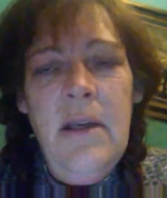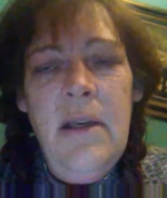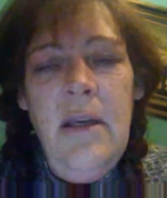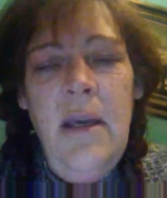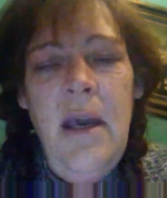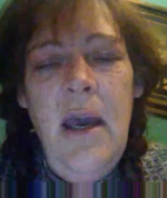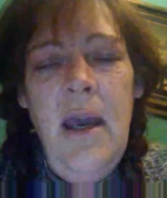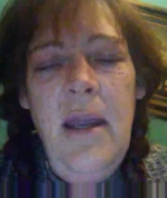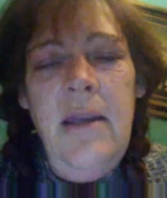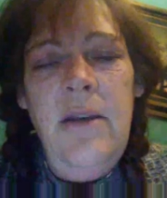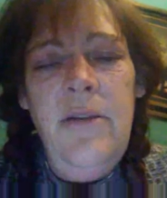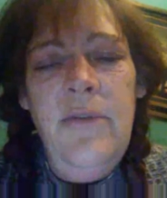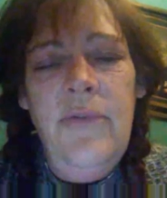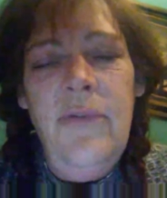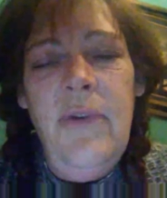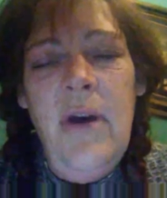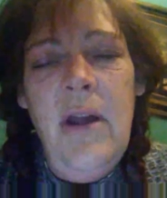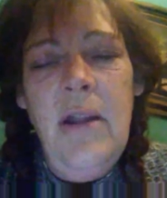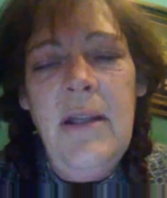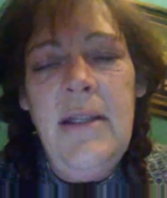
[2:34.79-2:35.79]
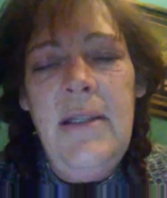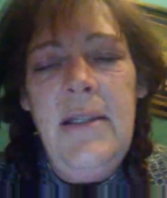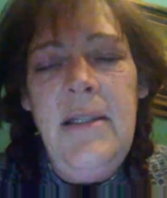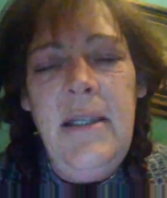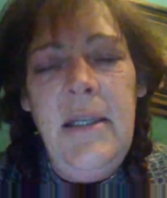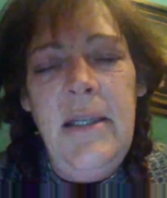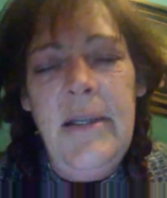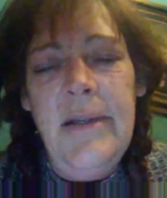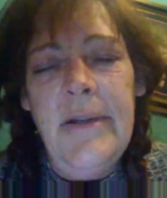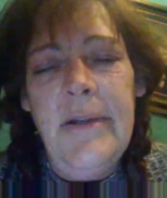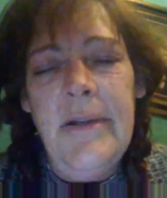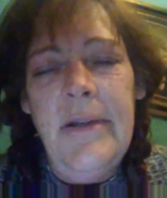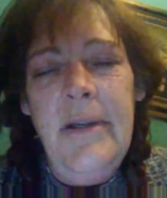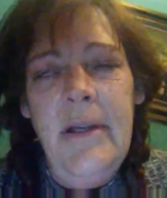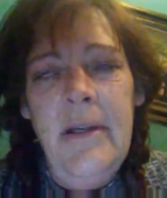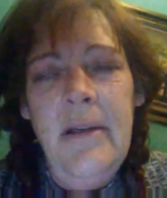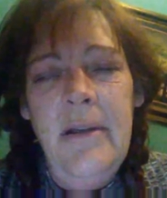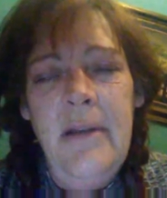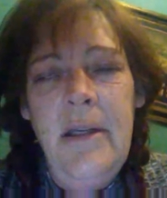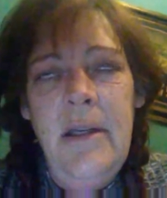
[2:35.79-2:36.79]
kind of
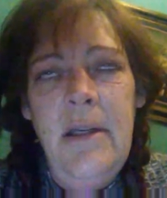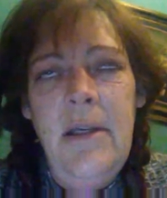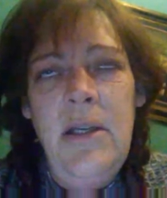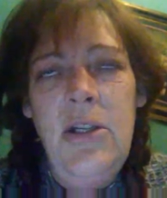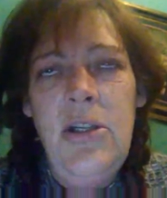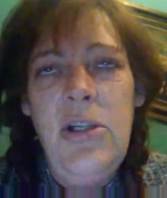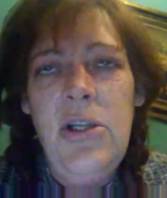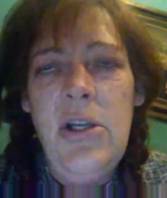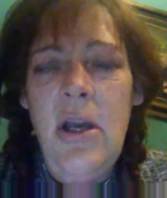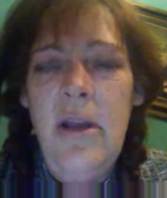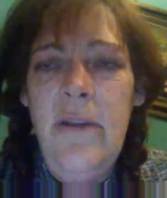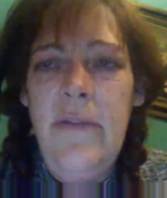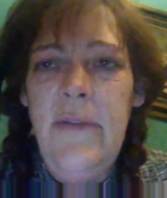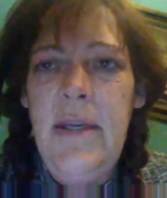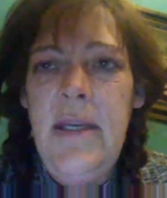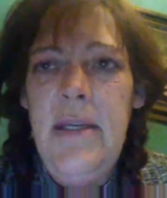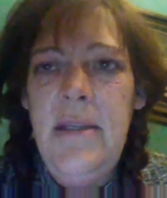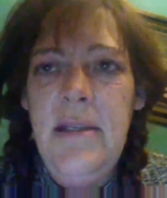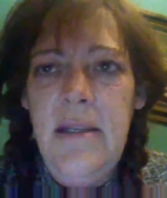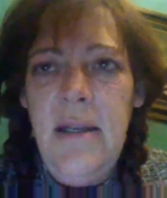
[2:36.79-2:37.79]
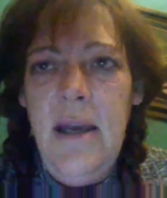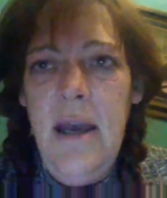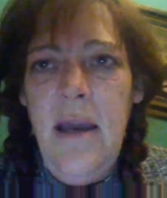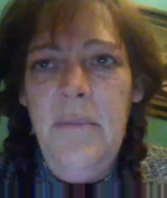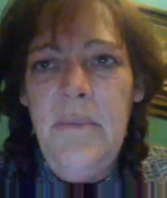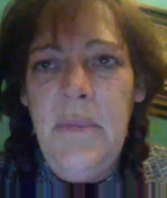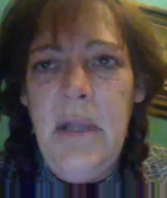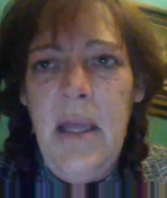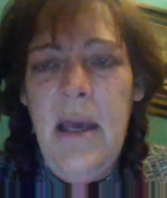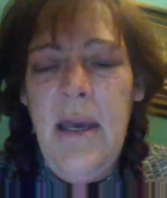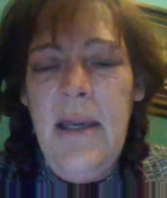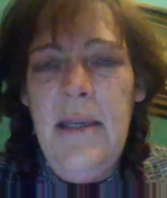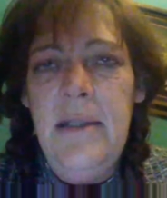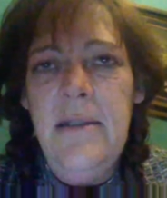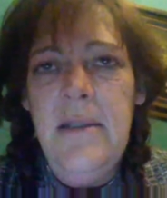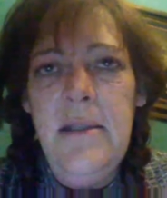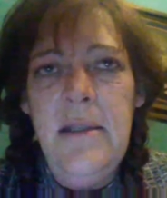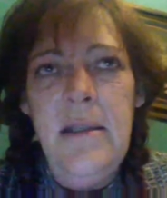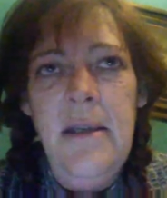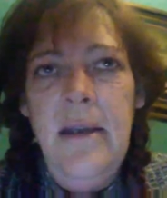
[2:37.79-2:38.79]
volunteered-ish on these
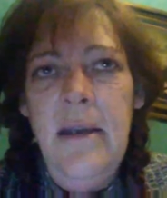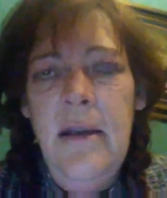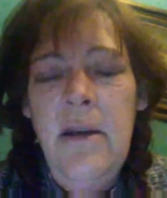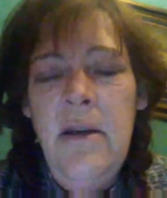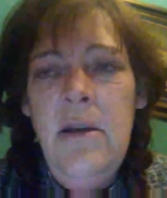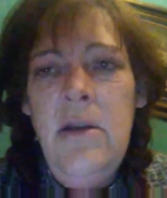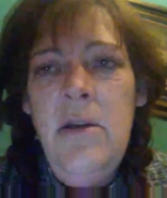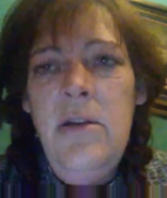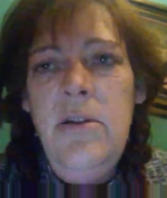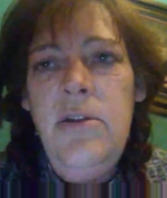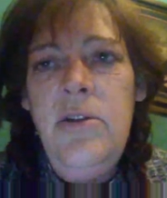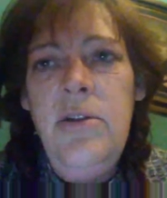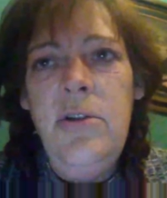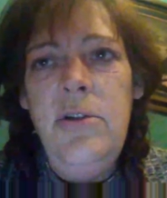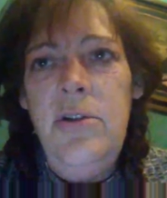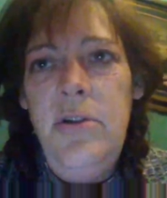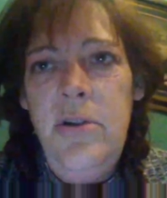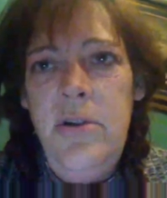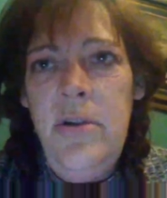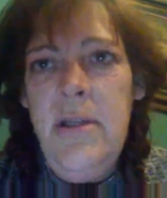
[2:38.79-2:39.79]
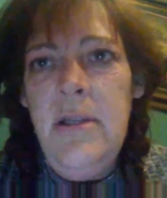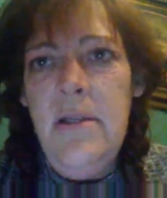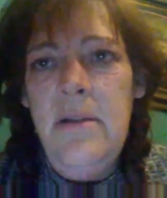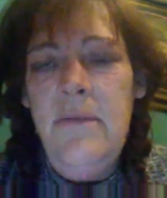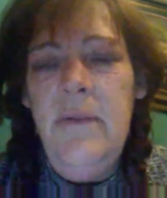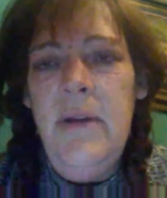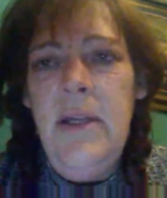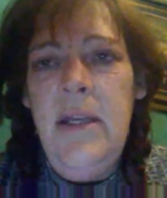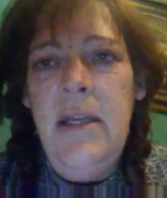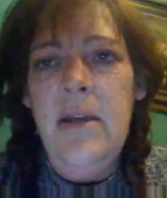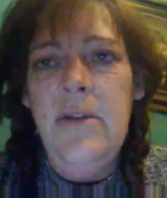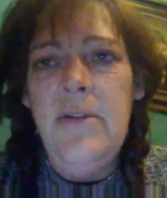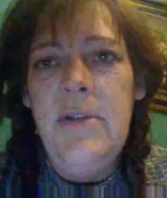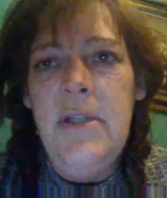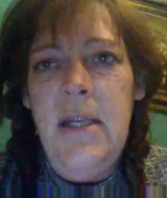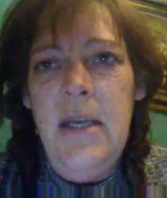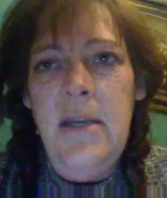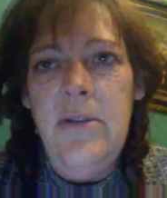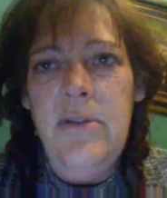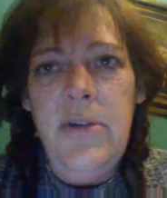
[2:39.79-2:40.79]
timelines to do these videos
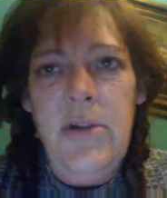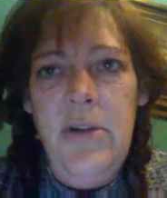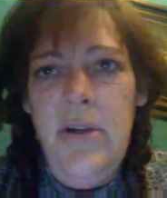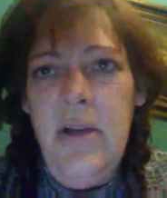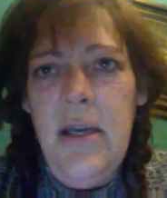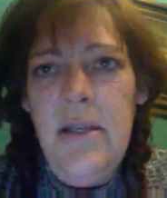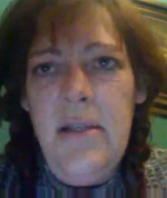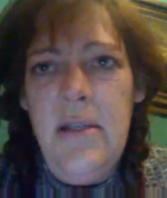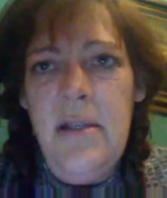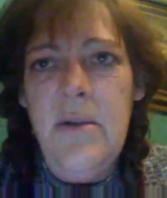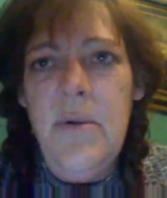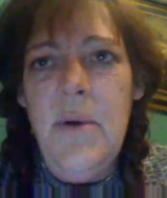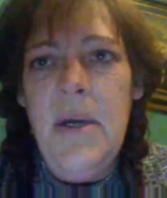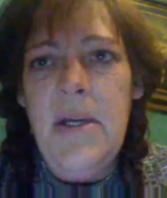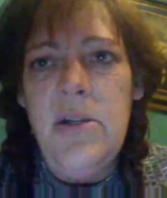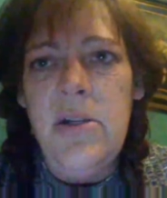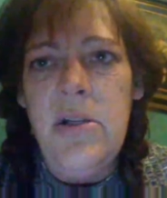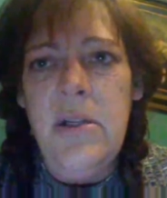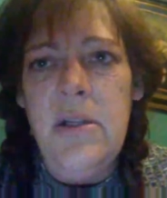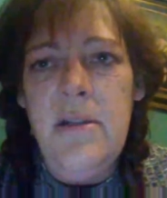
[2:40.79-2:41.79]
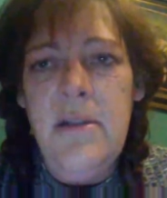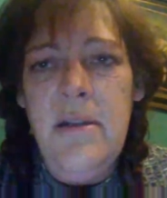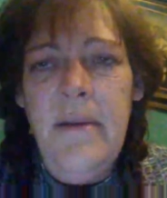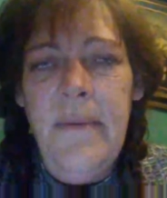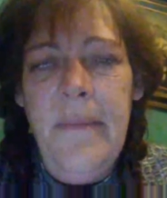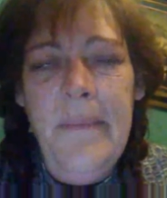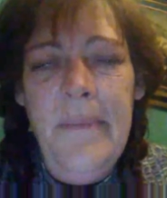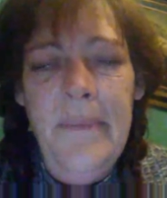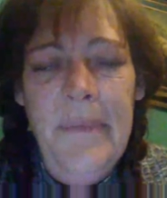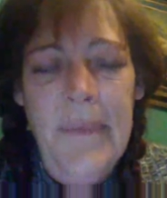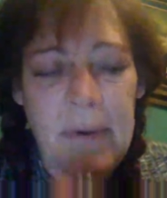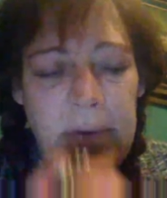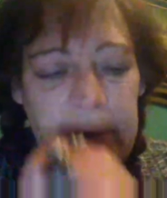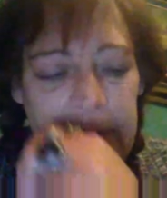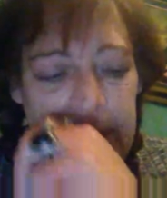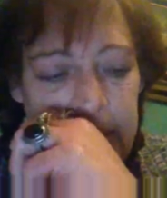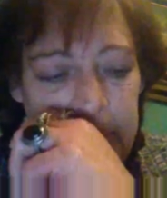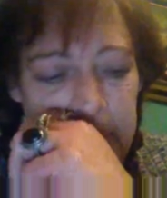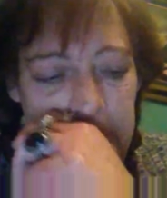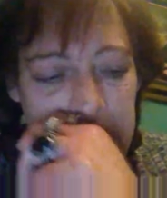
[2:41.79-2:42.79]
and answer you guys' questions,
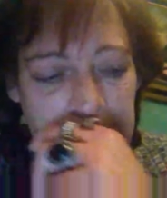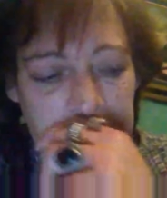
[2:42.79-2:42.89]
okay?